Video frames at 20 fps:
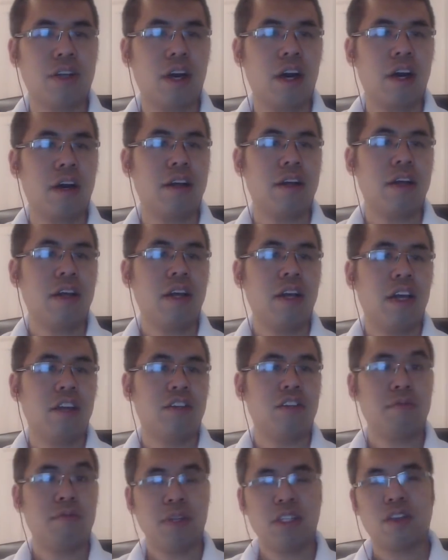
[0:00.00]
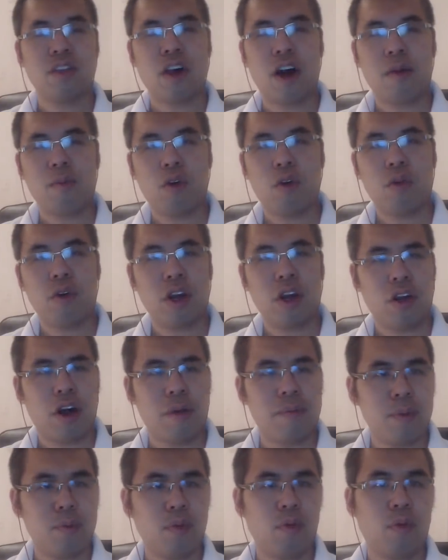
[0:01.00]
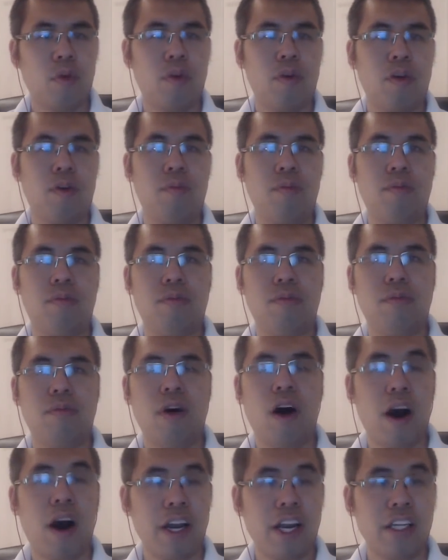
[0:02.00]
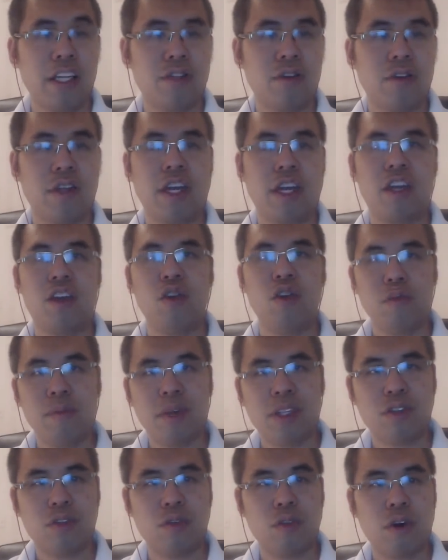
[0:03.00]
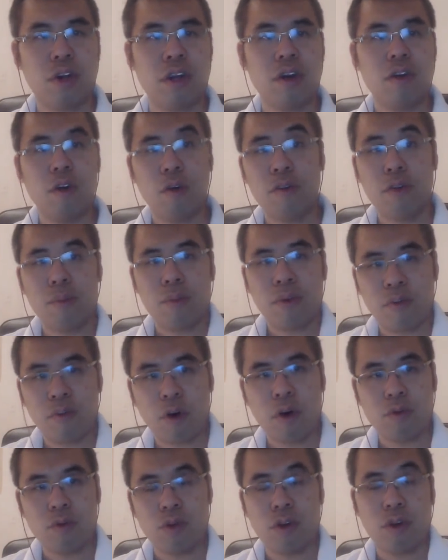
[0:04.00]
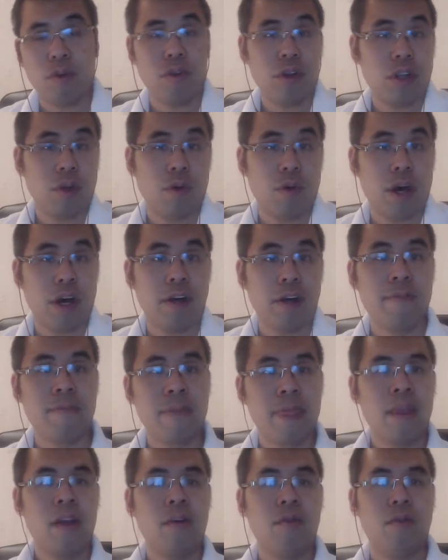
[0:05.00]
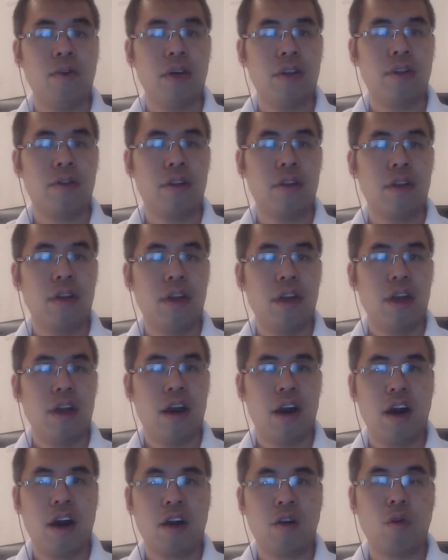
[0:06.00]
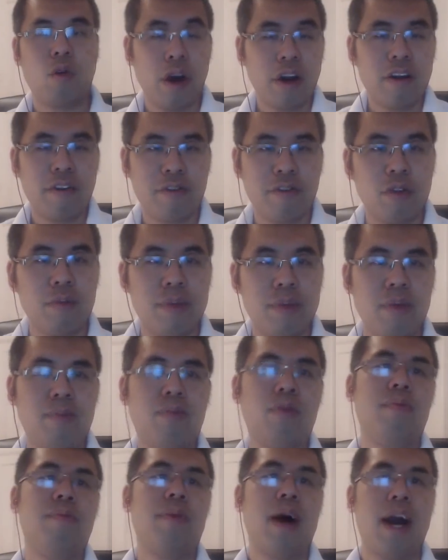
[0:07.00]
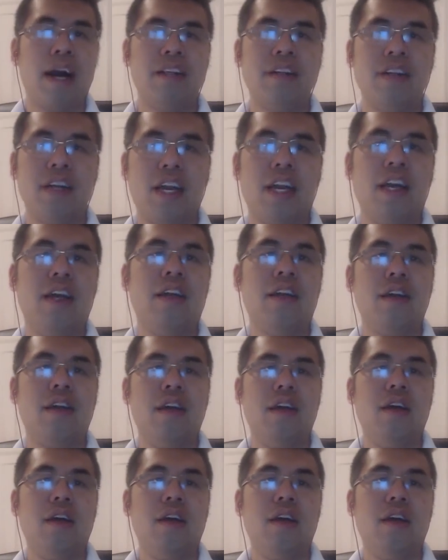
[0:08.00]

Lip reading: It just means a lot more when a lot of people were on it. So like humans doing really well with quite a few people piloting it.